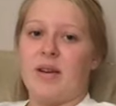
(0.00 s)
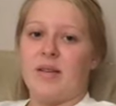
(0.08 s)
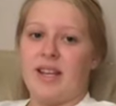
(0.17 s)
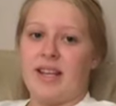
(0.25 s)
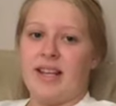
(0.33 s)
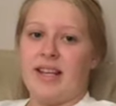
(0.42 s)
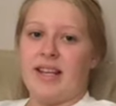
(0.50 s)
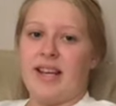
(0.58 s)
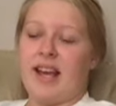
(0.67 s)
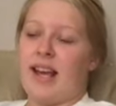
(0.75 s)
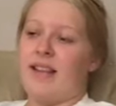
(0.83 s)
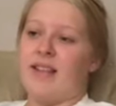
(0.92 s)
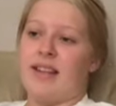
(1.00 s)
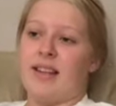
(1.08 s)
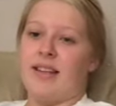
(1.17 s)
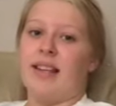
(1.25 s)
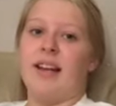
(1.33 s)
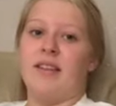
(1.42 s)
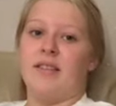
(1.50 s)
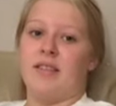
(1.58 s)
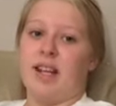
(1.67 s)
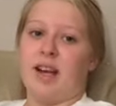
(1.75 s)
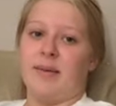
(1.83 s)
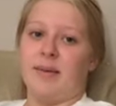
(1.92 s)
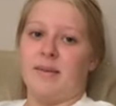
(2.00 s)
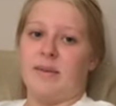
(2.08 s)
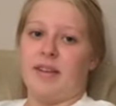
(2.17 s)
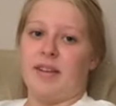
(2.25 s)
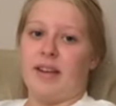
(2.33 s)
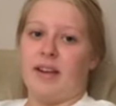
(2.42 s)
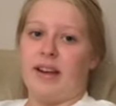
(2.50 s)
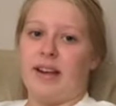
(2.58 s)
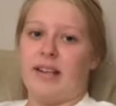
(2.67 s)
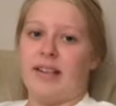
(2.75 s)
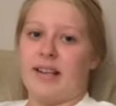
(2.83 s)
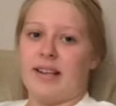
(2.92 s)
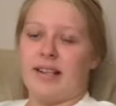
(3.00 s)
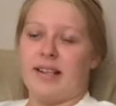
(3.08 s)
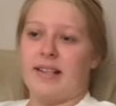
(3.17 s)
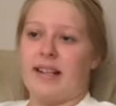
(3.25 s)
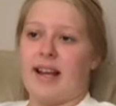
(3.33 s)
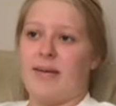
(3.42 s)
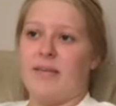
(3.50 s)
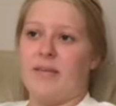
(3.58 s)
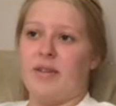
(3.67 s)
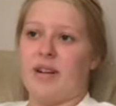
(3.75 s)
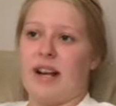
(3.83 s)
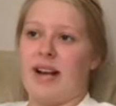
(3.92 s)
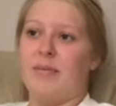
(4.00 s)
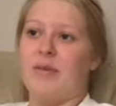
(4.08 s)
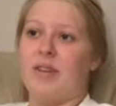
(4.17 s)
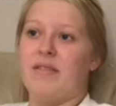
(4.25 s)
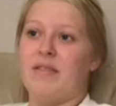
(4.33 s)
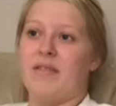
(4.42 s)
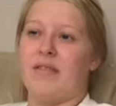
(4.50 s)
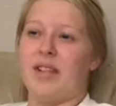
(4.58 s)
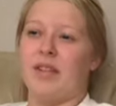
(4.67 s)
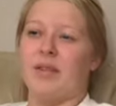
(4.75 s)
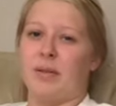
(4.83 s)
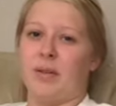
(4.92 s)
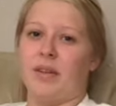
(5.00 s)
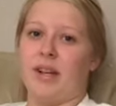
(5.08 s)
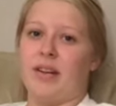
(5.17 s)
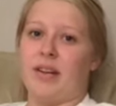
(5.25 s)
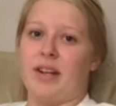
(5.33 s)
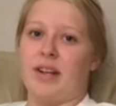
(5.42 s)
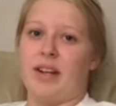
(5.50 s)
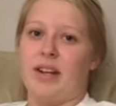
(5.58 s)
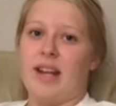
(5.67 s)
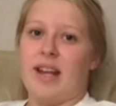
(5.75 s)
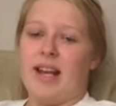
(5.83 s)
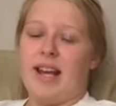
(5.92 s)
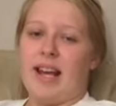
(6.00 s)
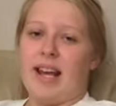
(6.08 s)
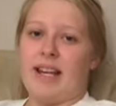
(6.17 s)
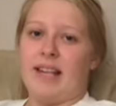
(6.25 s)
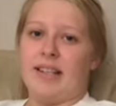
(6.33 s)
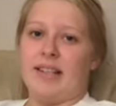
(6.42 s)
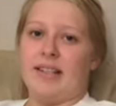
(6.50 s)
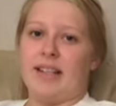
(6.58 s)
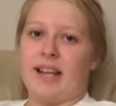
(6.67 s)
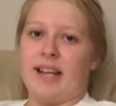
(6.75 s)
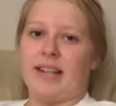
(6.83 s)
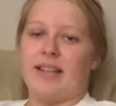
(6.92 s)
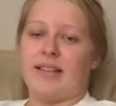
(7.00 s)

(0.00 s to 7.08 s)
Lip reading: it, and then that usually helps me a lot because I'm more of a visual learner. And I